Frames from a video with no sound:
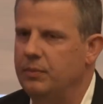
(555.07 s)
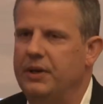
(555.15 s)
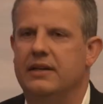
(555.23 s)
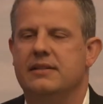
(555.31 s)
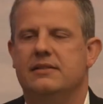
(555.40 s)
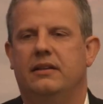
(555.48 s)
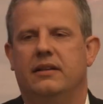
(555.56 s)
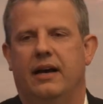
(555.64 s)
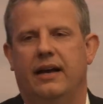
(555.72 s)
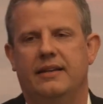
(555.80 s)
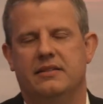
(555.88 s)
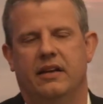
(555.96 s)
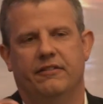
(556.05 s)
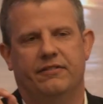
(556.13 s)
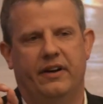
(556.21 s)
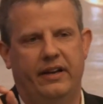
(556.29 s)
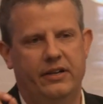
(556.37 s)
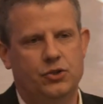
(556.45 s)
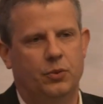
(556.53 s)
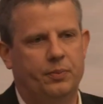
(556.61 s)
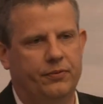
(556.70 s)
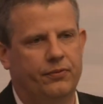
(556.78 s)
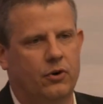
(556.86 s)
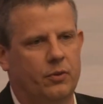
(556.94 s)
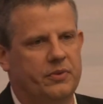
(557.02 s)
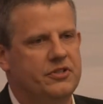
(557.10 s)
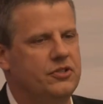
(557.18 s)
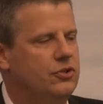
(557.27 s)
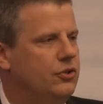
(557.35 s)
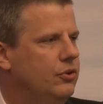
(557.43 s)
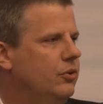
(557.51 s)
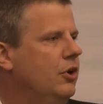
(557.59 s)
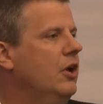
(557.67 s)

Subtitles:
because it ties financial performance to